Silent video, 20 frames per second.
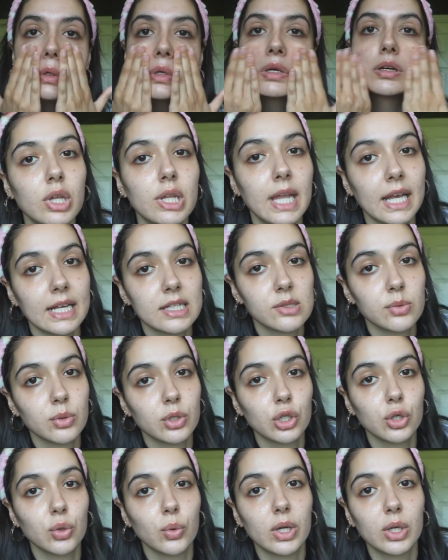Next we're going to
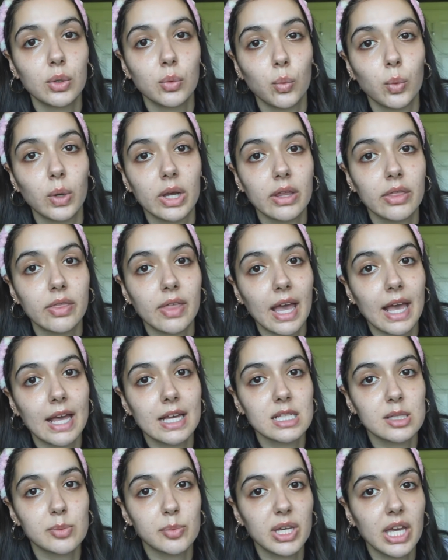go in with
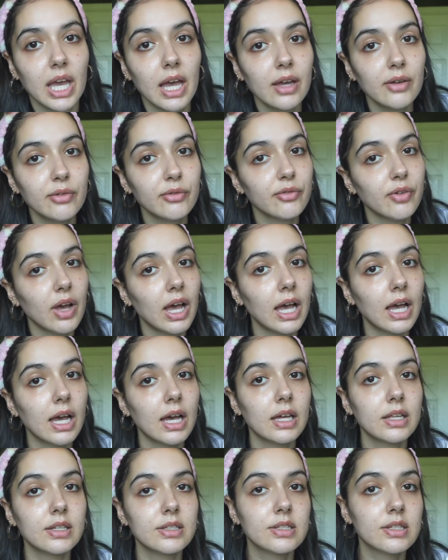SPF,
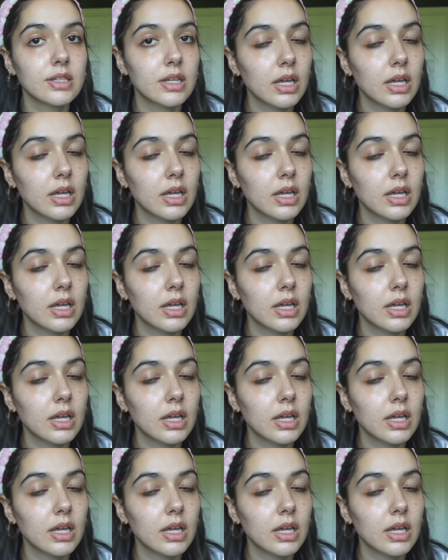and